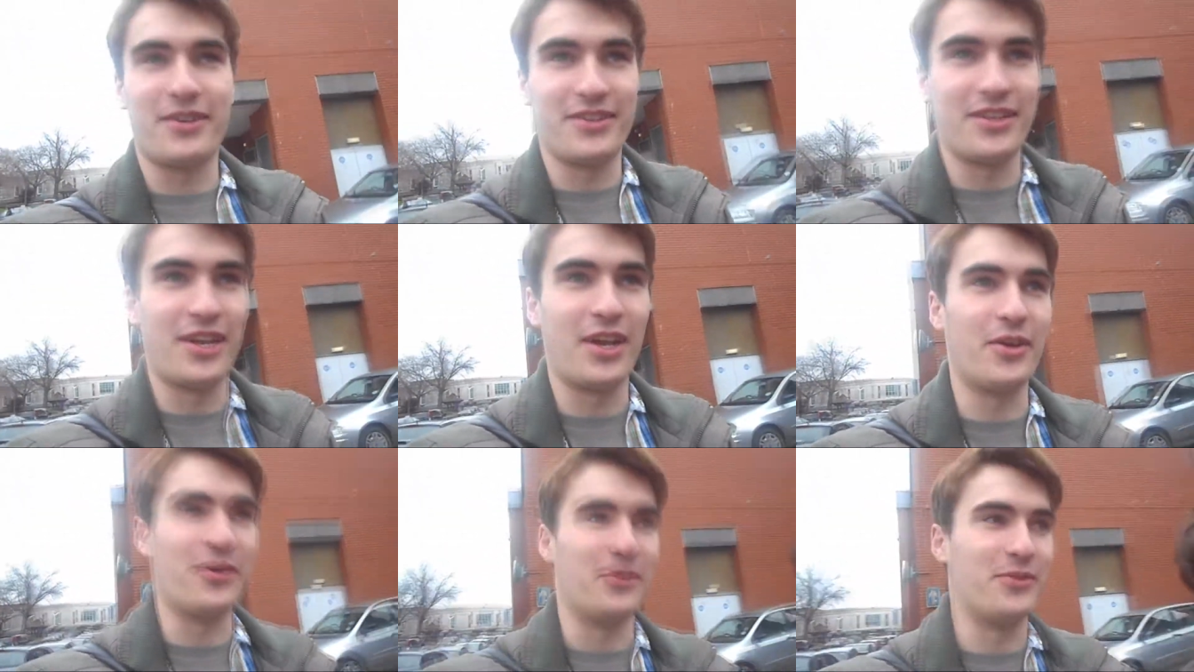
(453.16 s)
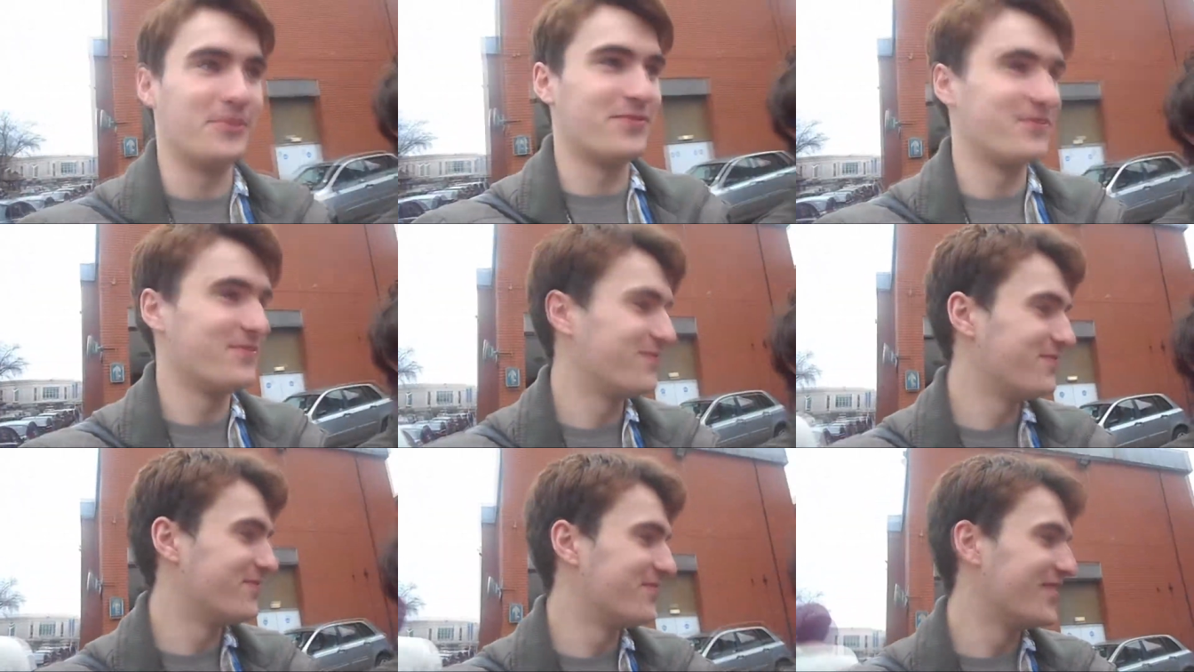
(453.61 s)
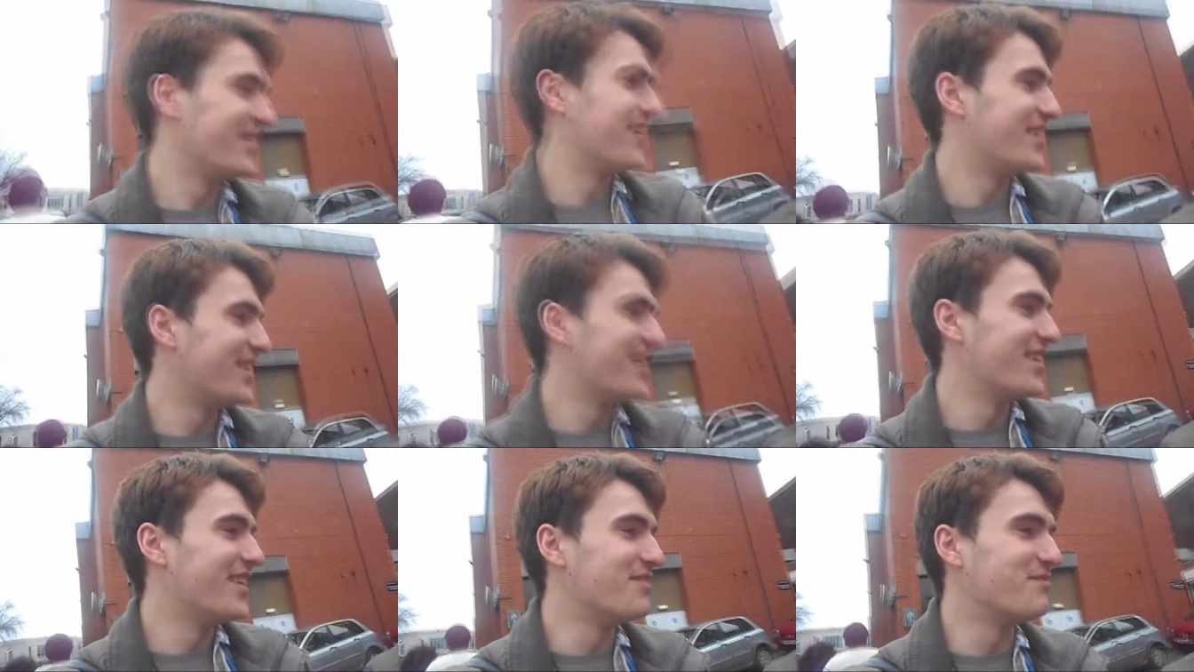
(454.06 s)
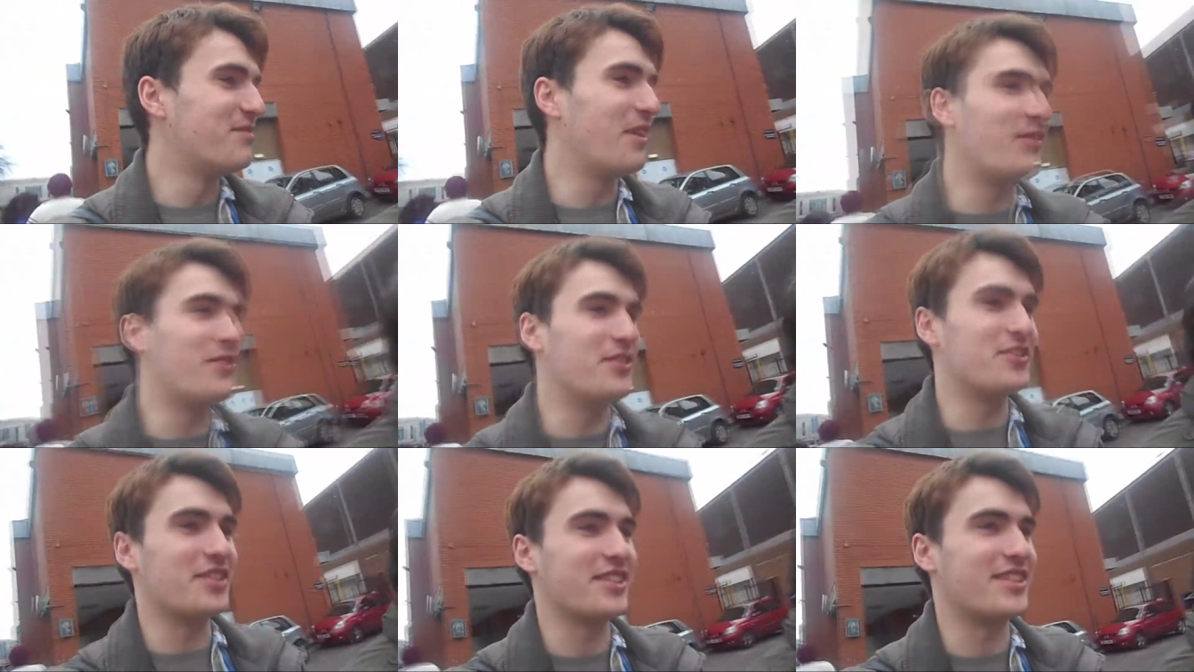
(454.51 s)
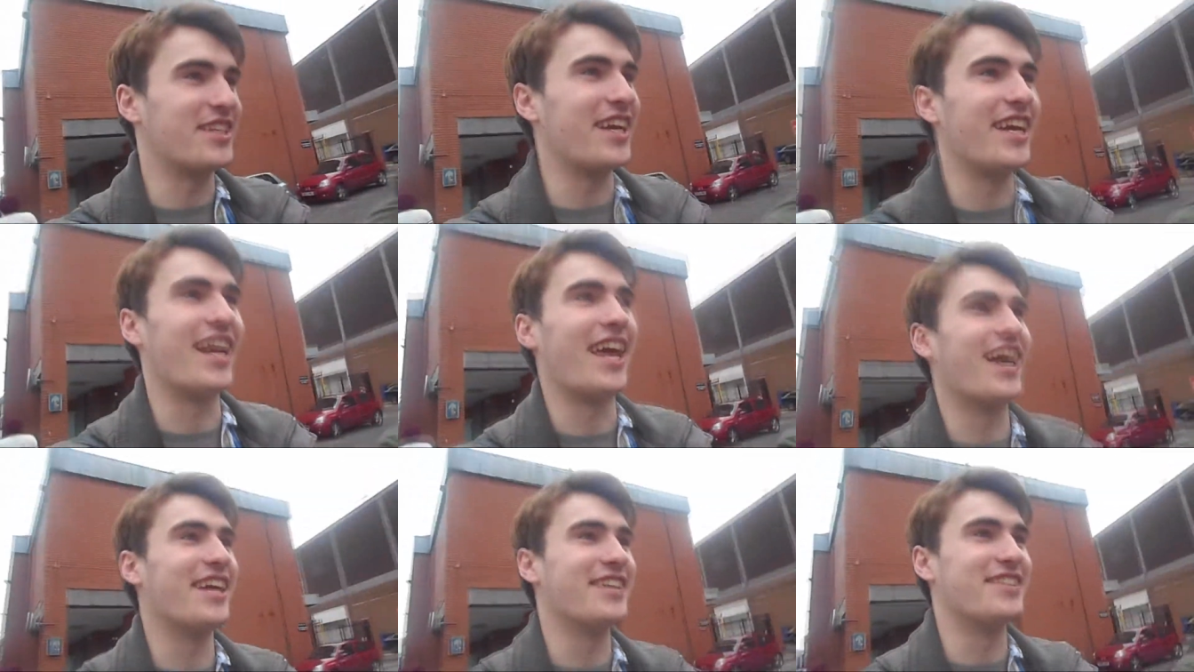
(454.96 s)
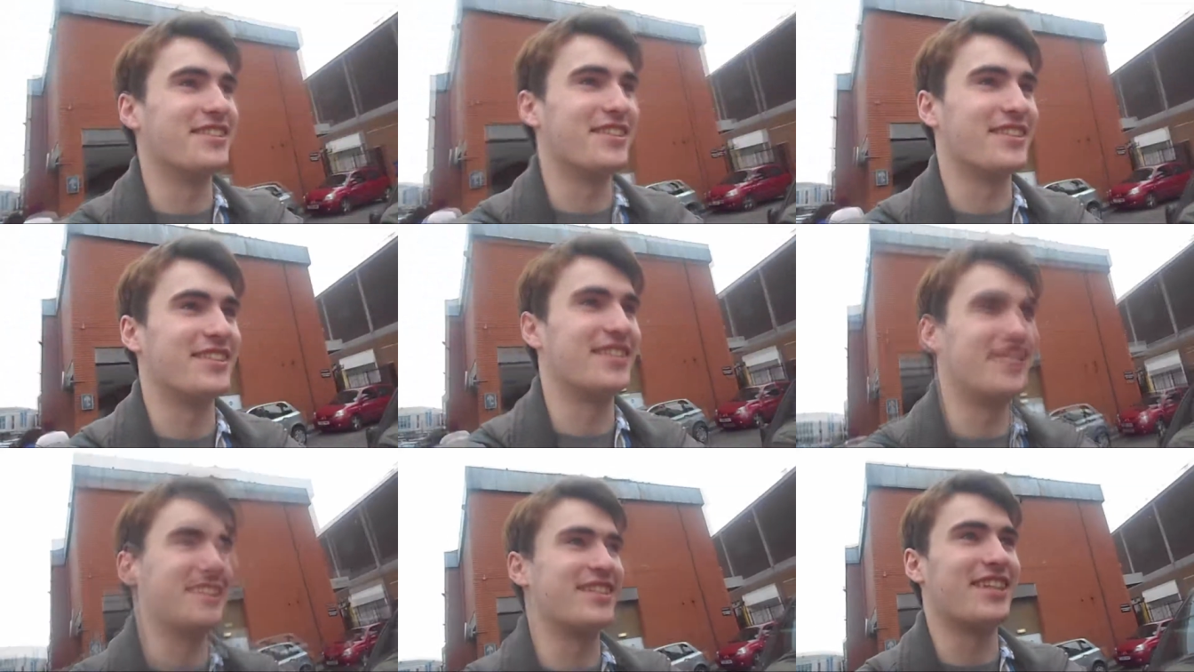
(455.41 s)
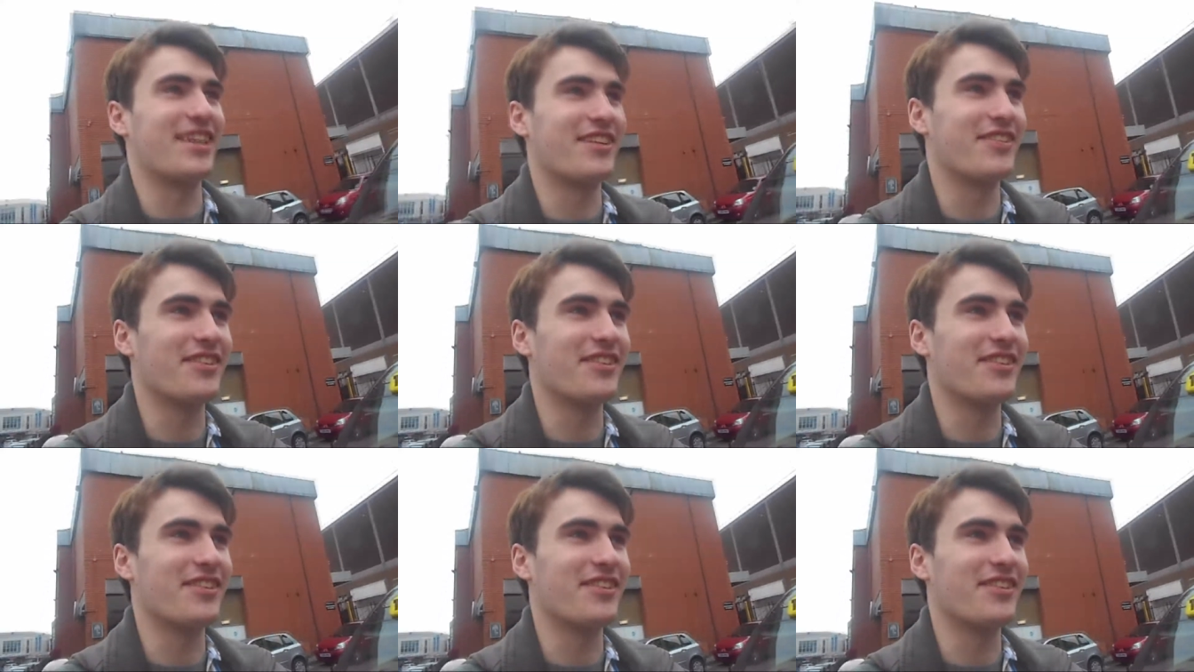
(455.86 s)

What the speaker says: Hello. People are saying hi to us. And it's like,